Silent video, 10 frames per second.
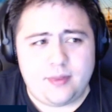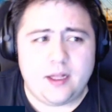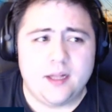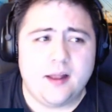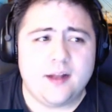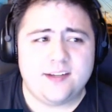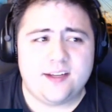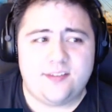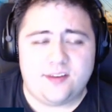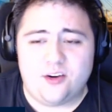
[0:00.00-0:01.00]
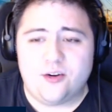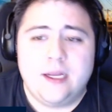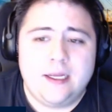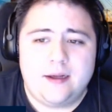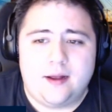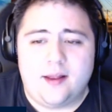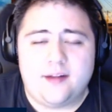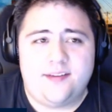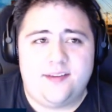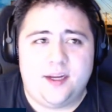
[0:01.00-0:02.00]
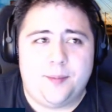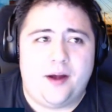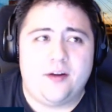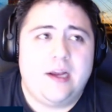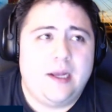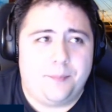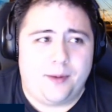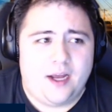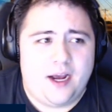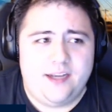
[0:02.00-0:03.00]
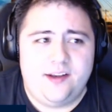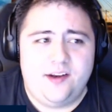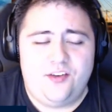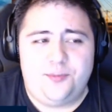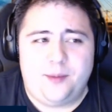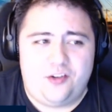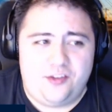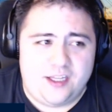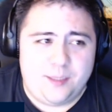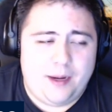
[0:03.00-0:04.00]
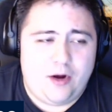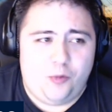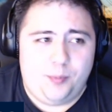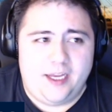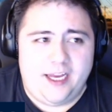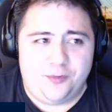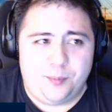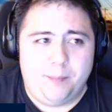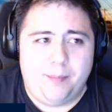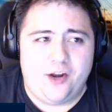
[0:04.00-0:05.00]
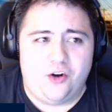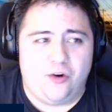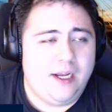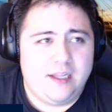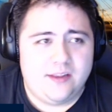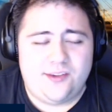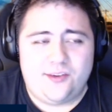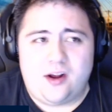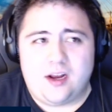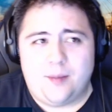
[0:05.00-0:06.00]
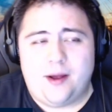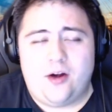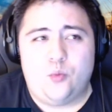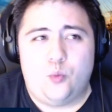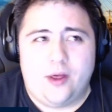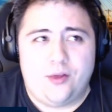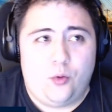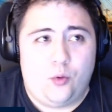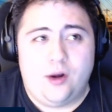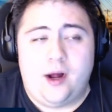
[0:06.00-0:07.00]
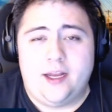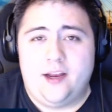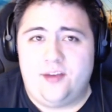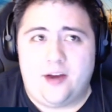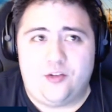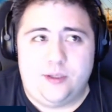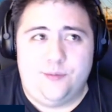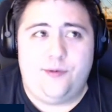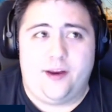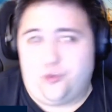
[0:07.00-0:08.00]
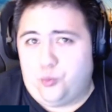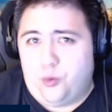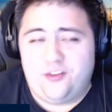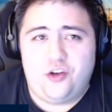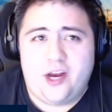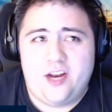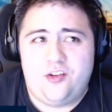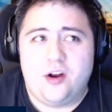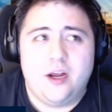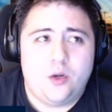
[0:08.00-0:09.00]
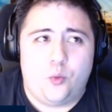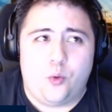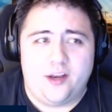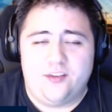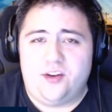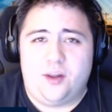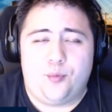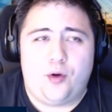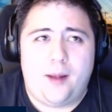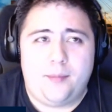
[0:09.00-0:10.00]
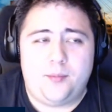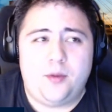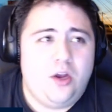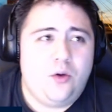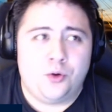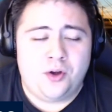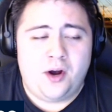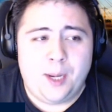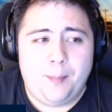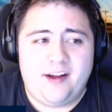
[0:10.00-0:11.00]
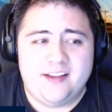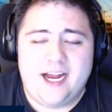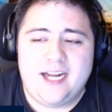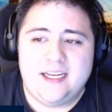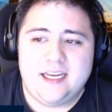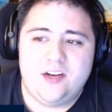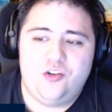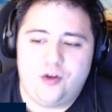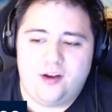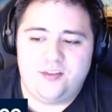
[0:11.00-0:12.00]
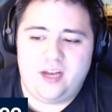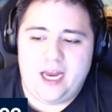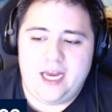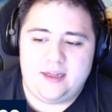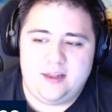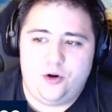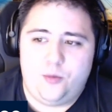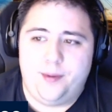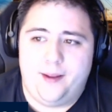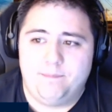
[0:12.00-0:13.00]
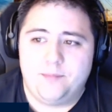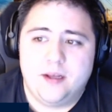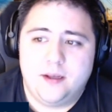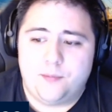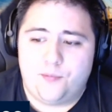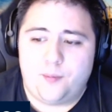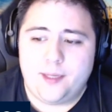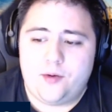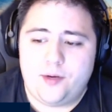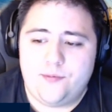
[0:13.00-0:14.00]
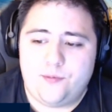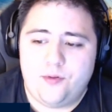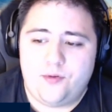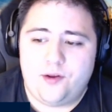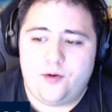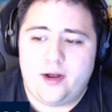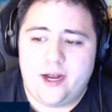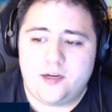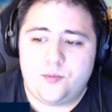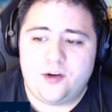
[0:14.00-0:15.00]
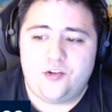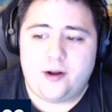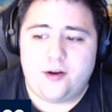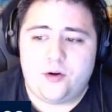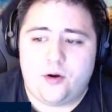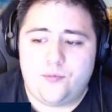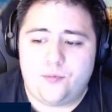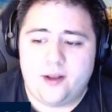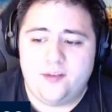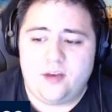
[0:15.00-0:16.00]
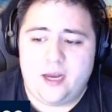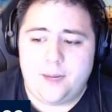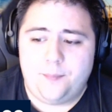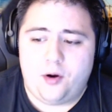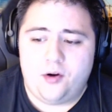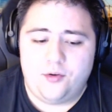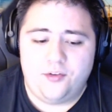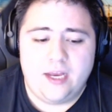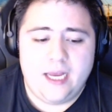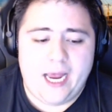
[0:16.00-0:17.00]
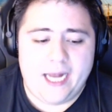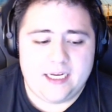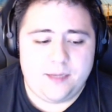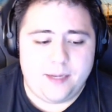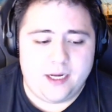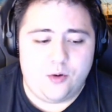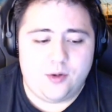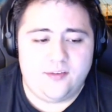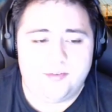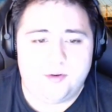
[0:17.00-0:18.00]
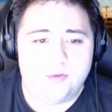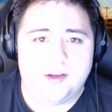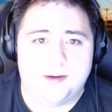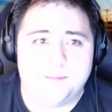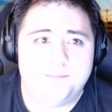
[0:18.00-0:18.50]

a lot to consider, a lot to think about, but I did just mention that the power play has been better. Let's talk about whether or not it's actually fixed. What's changed? What is still a problem? We'll talk about that in just a little bit. Before we go any further, though, I did want to shout out our friends and partners at Camino Consulting.